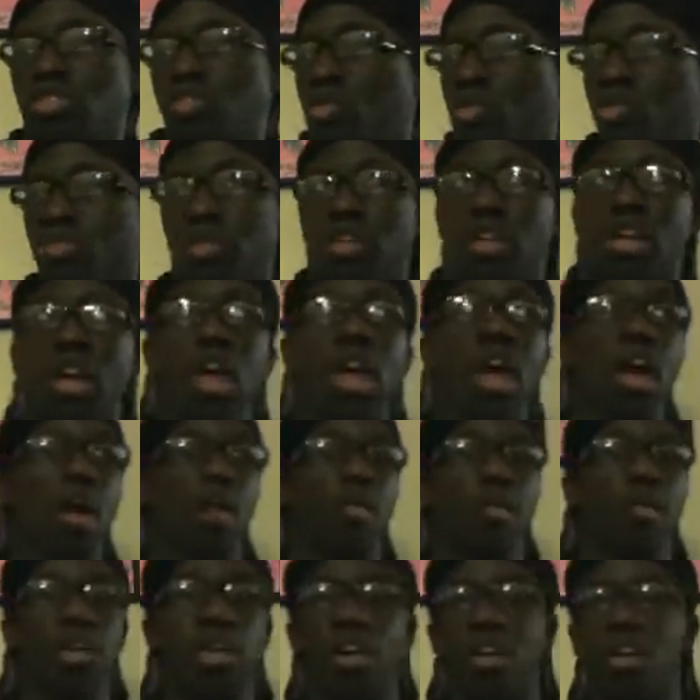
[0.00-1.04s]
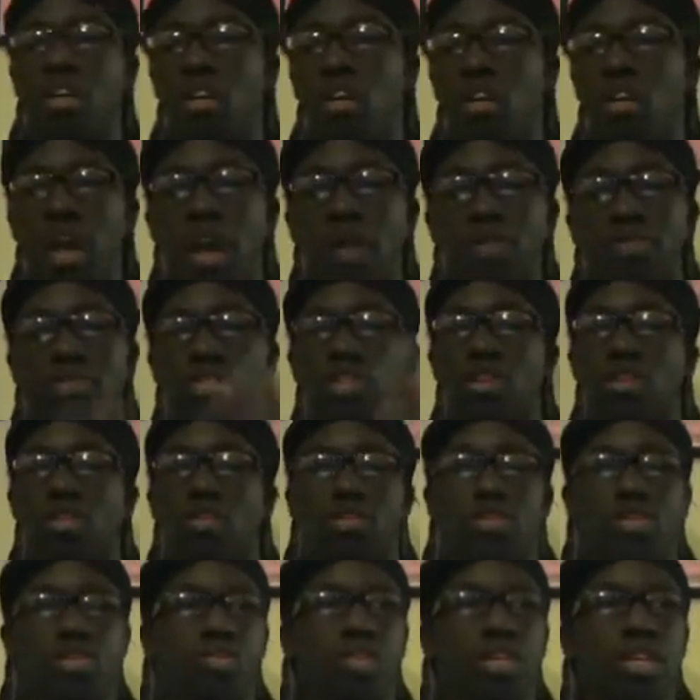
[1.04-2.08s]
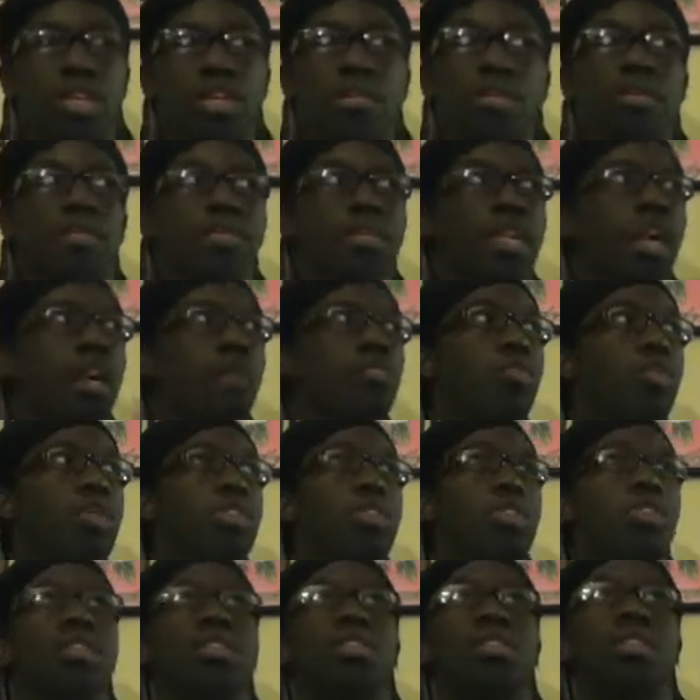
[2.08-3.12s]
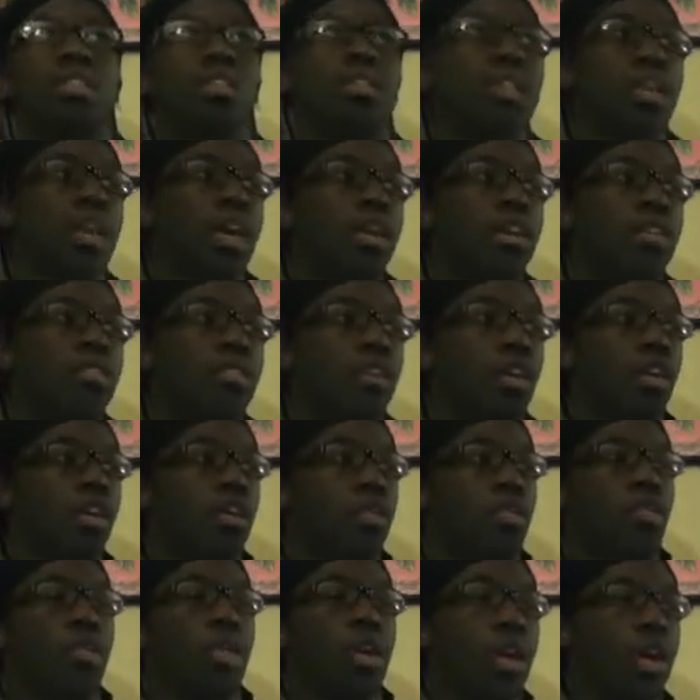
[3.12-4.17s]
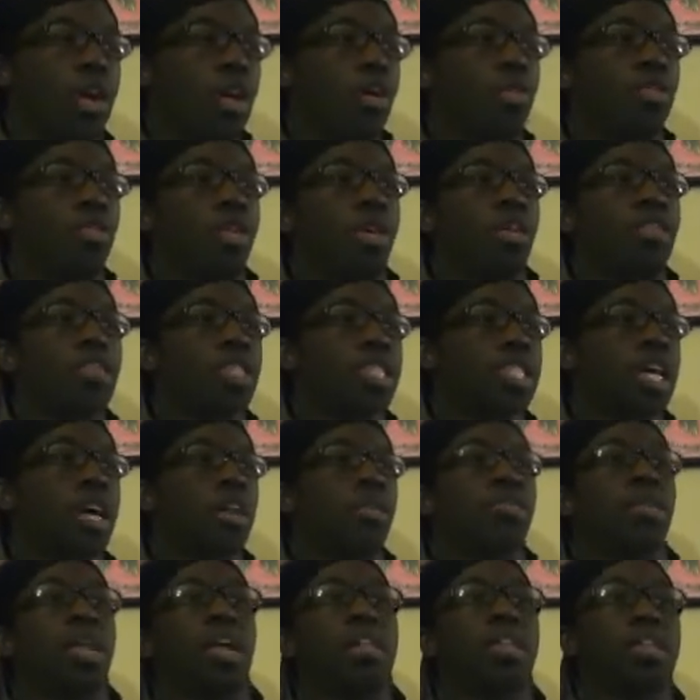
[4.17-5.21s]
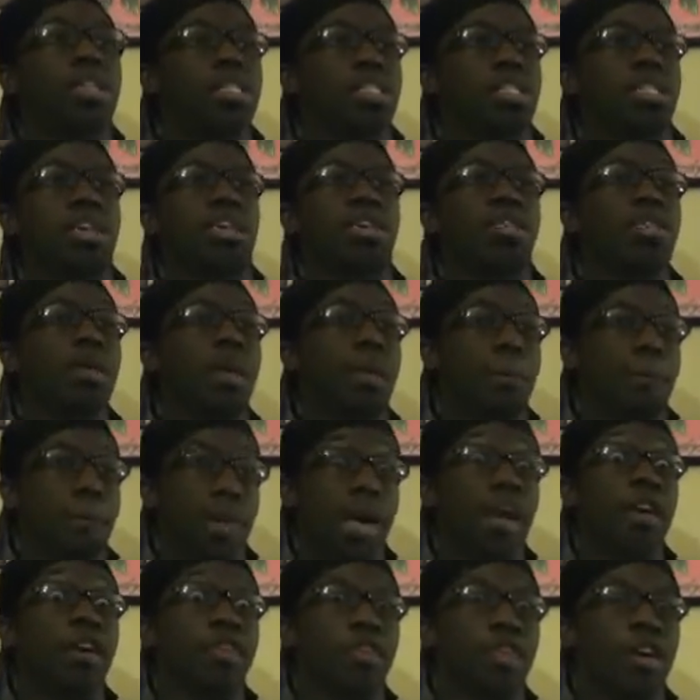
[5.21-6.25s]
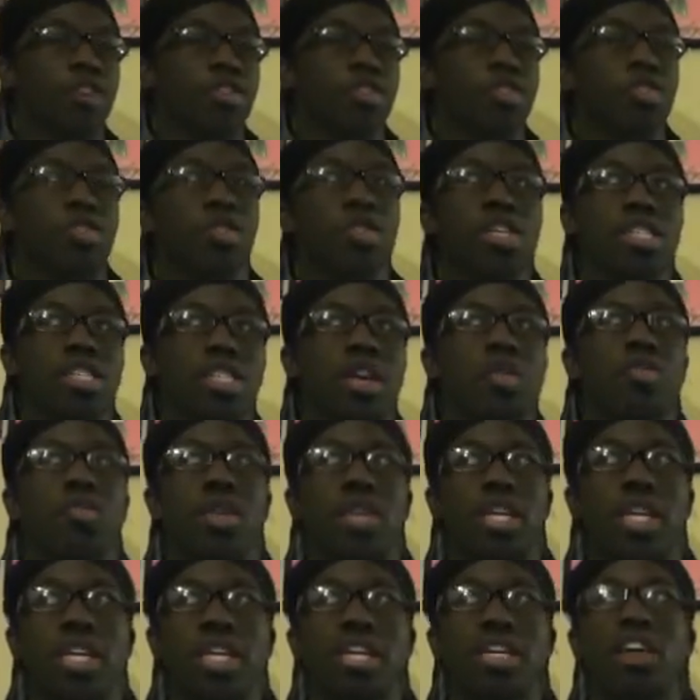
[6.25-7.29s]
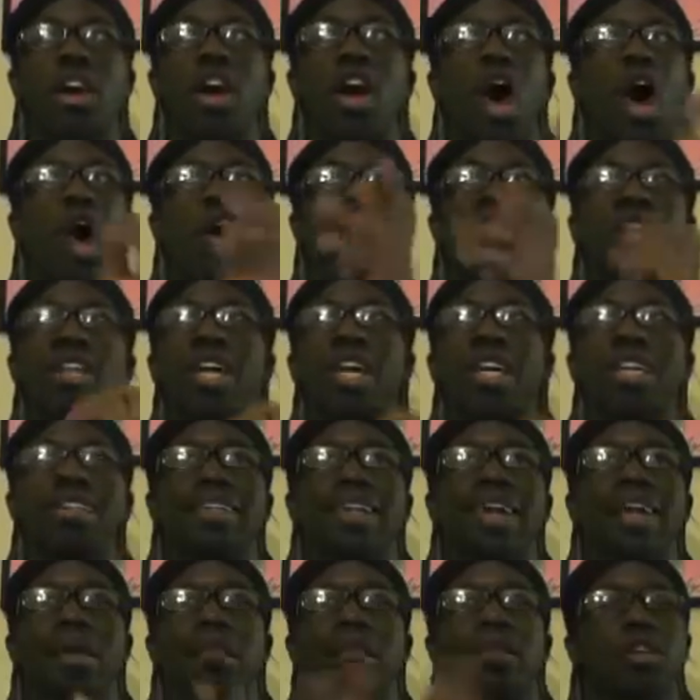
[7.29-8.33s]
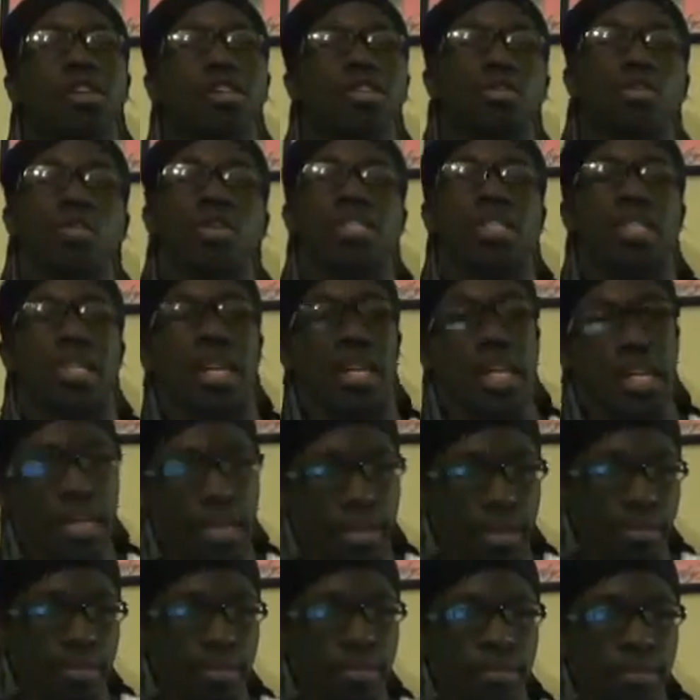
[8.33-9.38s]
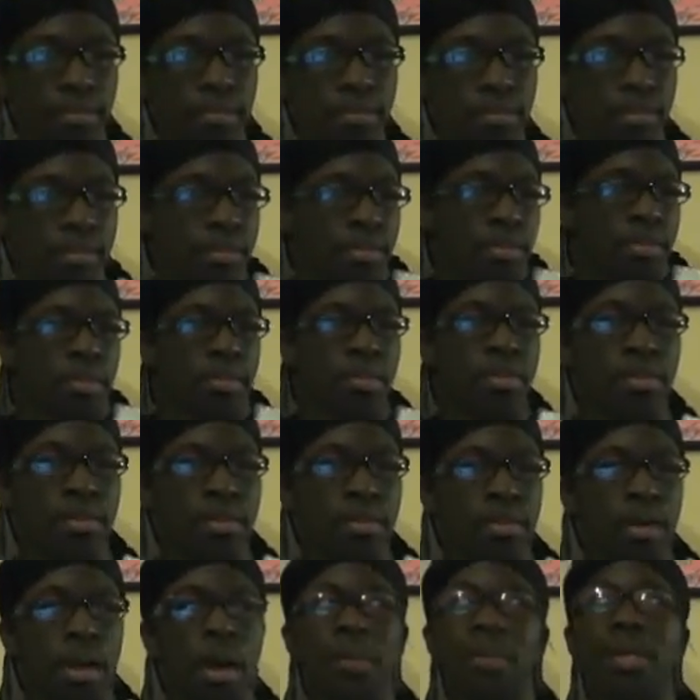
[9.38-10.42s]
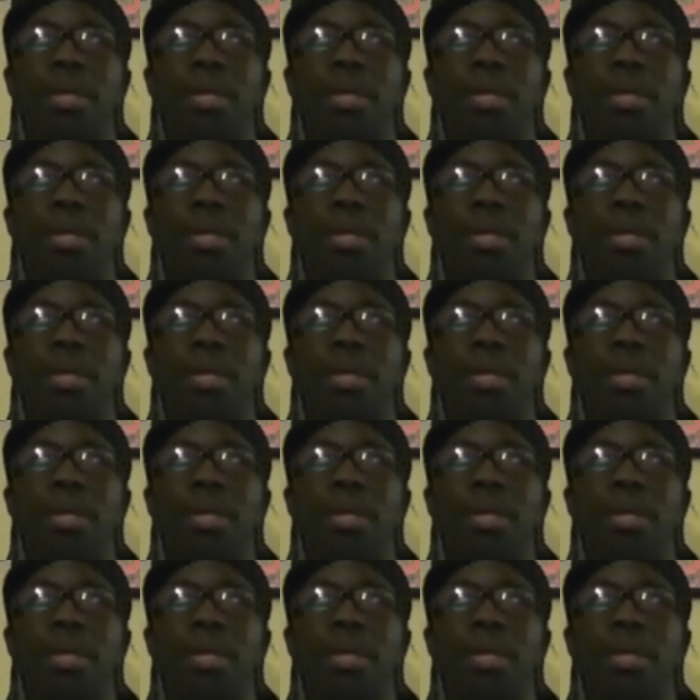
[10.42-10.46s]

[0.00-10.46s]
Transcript: story. We are on episode 3, and we still are like, you know, the only time, like, listen, the only background stories that we get are like damn near towards the end. I